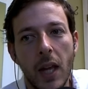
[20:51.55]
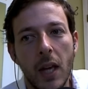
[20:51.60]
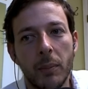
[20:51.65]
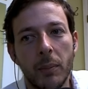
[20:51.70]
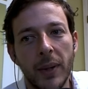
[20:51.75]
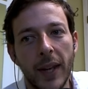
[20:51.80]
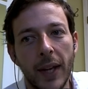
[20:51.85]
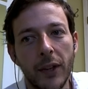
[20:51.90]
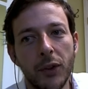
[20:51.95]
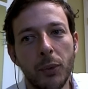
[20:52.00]

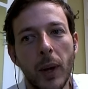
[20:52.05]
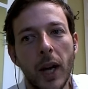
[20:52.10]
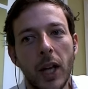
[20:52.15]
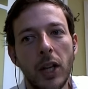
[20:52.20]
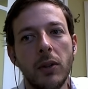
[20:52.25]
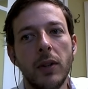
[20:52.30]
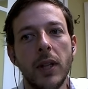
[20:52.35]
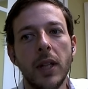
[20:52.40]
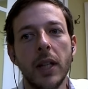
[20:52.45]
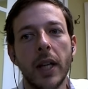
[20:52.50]
But that's why
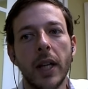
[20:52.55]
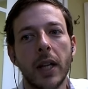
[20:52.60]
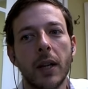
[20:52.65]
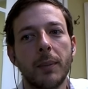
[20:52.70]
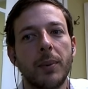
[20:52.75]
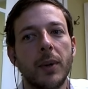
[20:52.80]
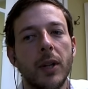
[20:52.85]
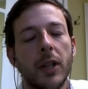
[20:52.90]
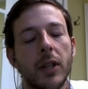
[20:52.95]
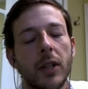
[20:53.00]
you need like a
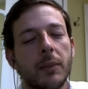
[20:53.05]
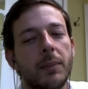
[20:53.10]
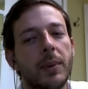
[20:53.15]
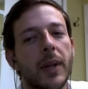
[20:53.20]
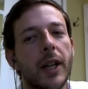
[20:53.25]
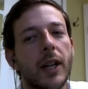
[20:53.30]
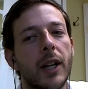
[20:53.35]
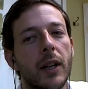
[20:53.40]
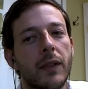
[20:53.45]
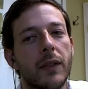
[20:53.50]
pretty good
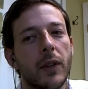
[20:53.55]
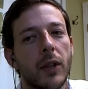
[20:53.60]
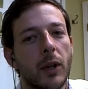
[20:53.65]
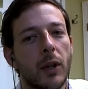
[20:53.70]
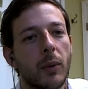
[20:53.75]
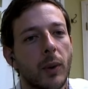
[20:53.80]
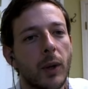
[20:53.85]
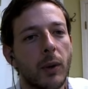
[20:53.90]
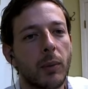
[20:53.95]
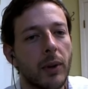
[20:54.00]
player if you're going to
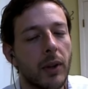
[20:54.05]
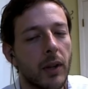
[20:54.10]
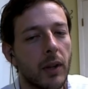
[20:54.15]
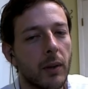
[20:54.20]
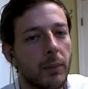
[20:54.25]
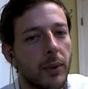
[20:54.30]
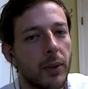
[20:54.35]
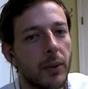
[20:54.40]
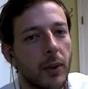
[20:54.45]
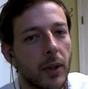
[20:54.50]
work with a
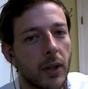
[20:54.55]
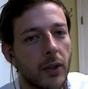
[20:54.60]
computer,